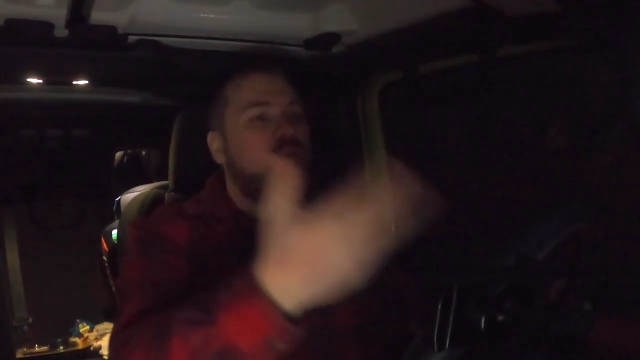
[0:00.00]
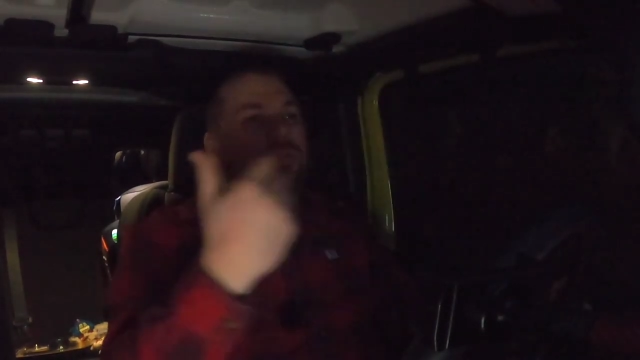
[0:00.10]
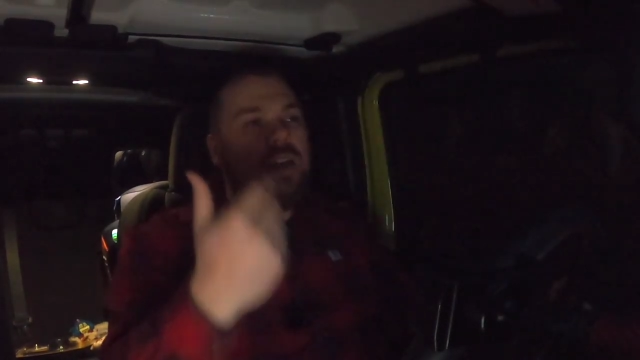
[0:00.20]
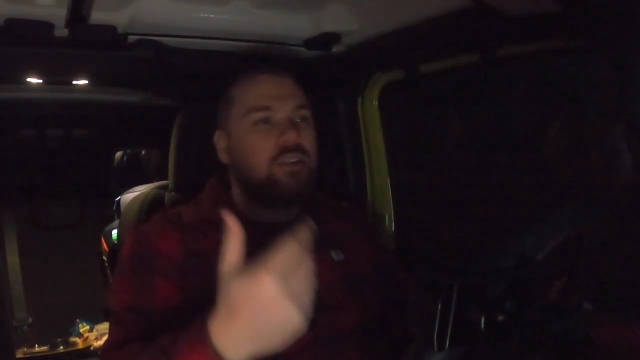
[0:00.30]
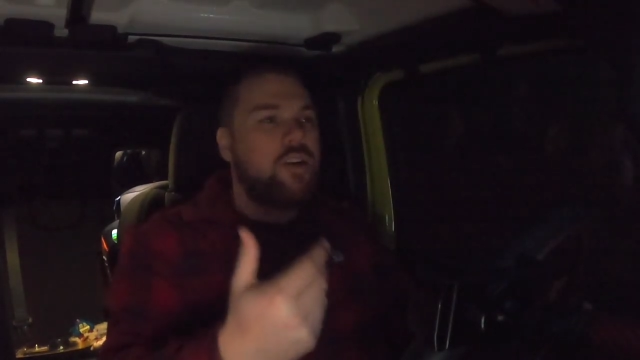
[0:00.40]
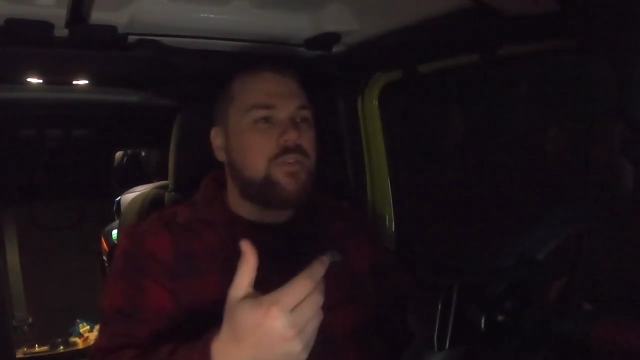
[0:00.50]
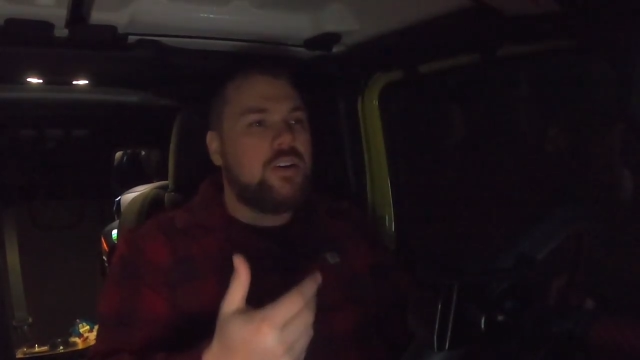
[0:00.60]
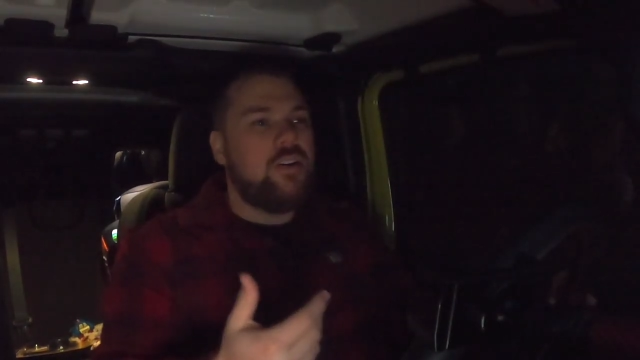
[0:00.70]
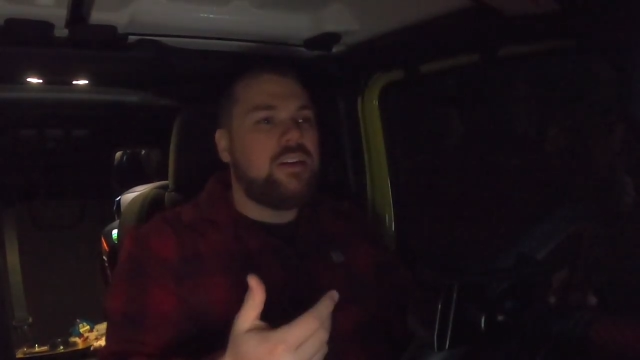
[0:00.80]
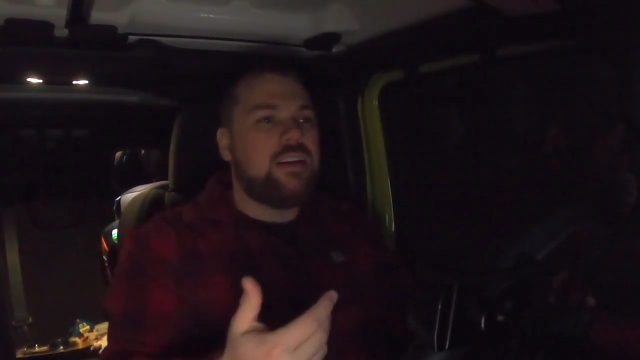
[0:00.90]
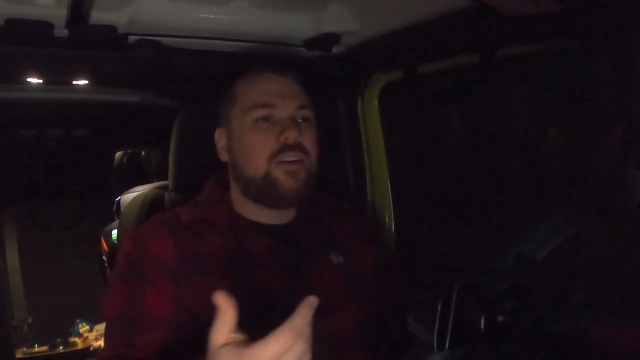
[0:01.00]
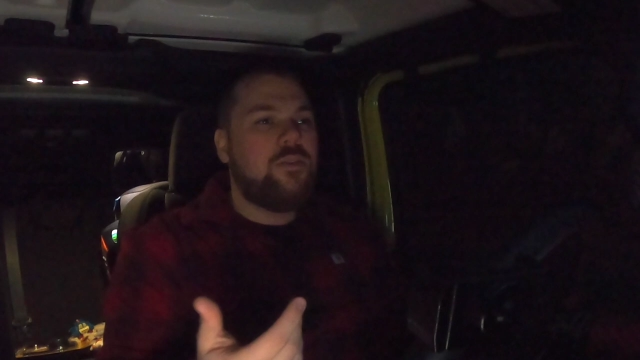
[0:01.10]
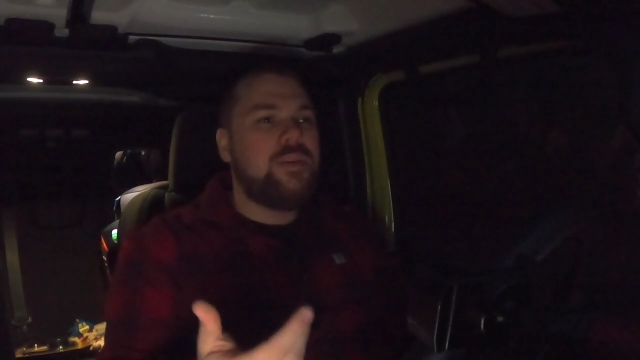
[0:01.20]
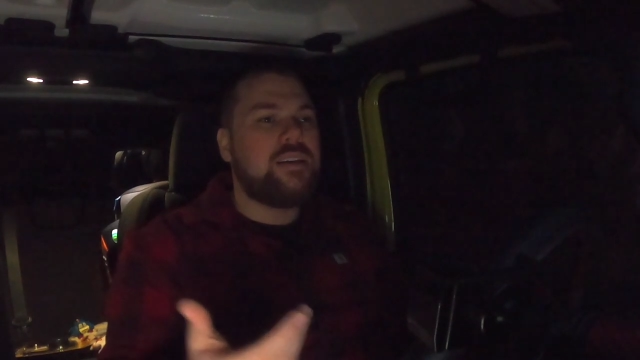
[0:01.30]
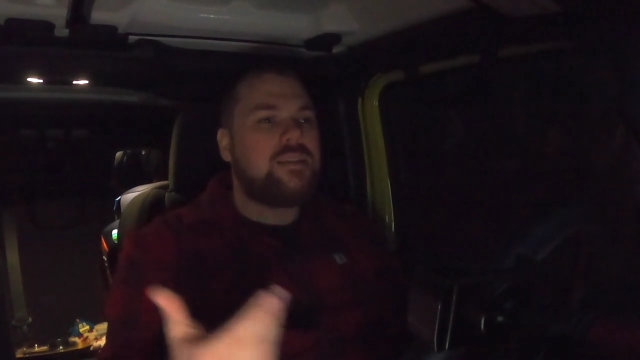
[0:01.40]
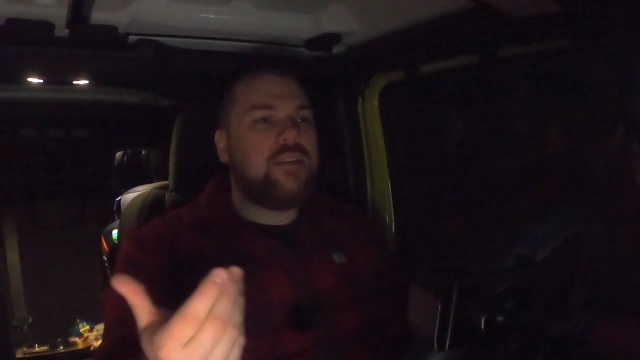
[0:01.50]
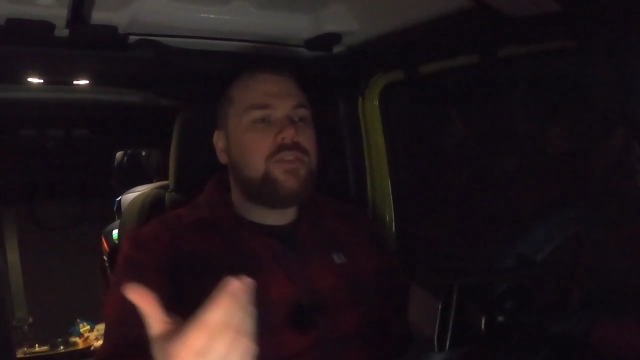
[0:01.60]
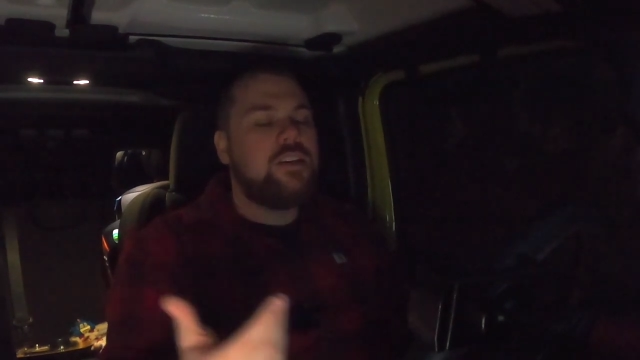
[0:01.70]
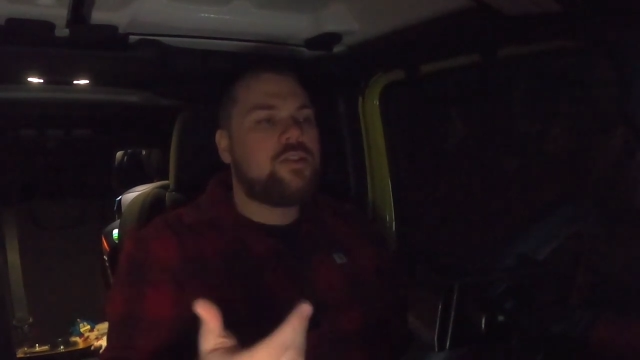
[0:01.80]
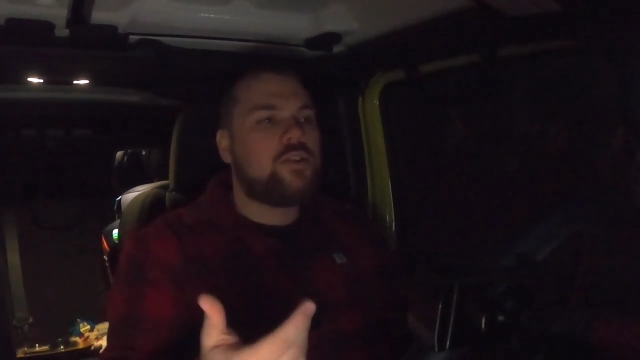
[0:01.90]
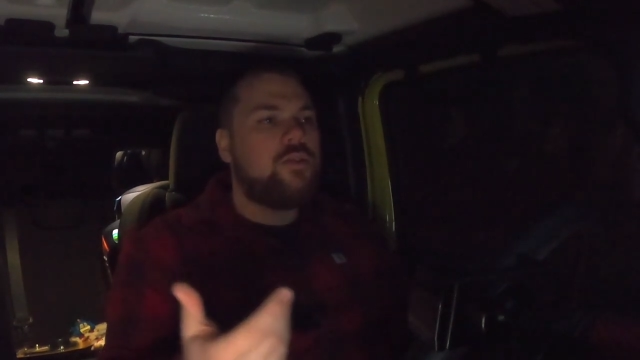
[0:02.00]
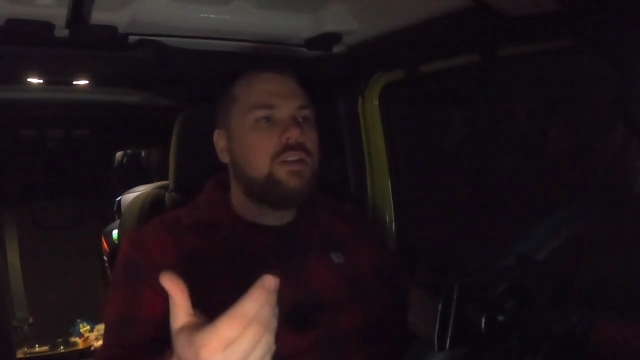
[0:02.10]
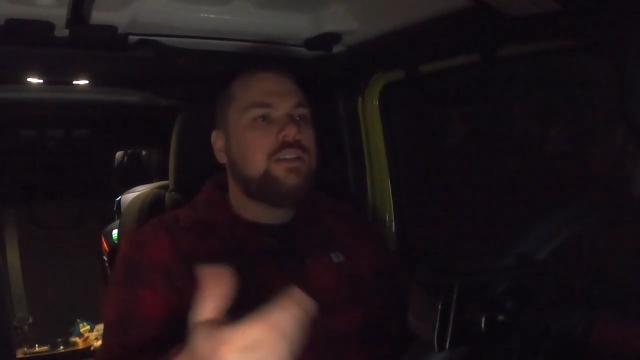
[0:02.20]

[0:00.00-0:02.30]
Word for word: reflect off of the hood, and it could be a safety issue